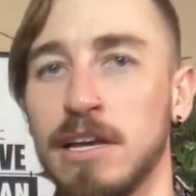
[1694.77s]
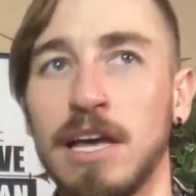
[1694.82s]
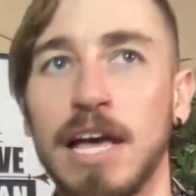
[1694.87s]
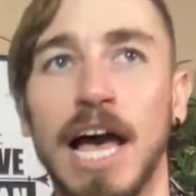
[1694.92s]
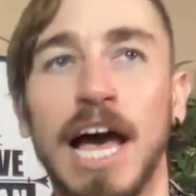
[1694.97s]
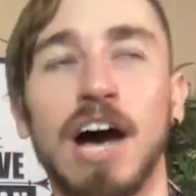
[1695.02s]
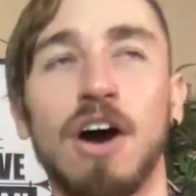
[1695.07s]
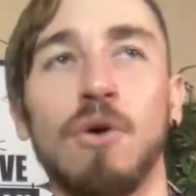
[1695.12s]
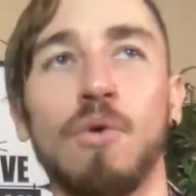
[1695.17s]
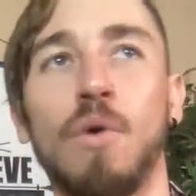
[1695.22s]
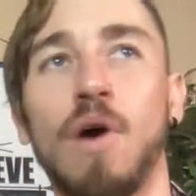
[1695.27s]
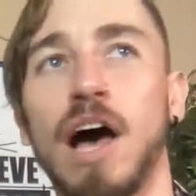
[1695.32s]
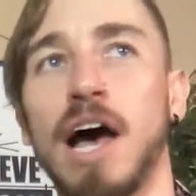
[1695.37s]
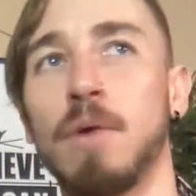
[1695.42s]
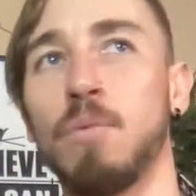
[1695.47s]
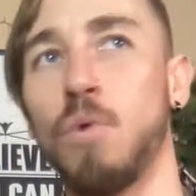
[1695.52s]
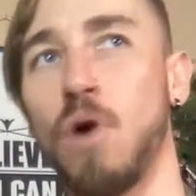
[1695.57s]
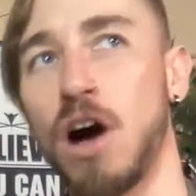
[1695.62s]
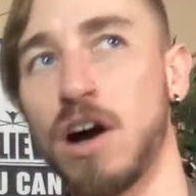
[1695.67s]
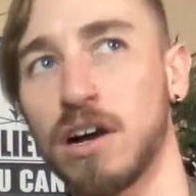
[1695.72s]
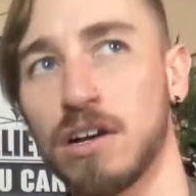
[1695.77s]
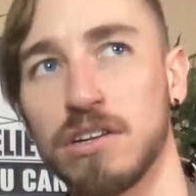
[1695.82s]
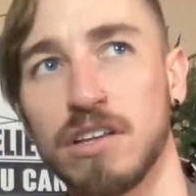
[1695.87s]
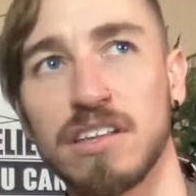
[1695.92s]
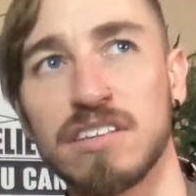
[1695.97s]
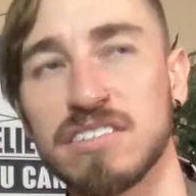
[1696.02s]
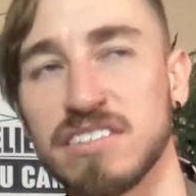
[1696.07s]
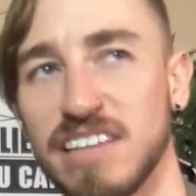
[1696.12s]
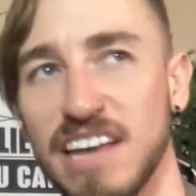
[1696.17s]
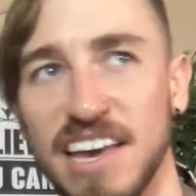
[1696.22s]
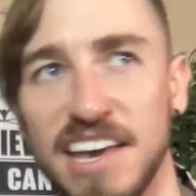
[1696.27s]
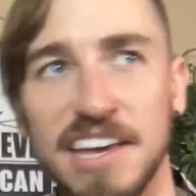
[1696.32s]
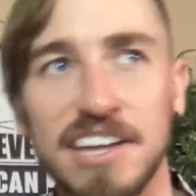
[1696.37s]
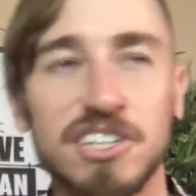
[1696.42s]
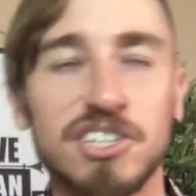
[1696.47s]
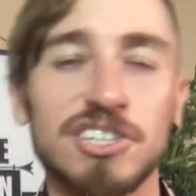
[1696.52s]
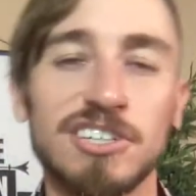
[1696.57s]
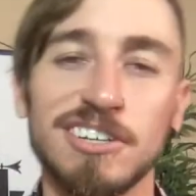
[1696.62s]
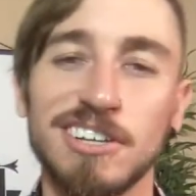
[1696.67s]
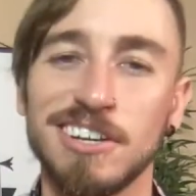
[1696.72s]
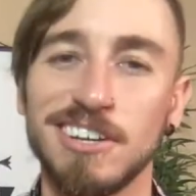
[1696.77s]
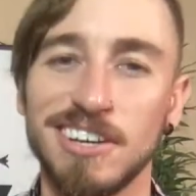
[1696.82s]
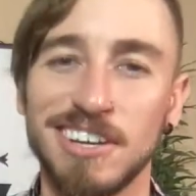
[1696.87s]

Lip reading: how I walk onto the stage,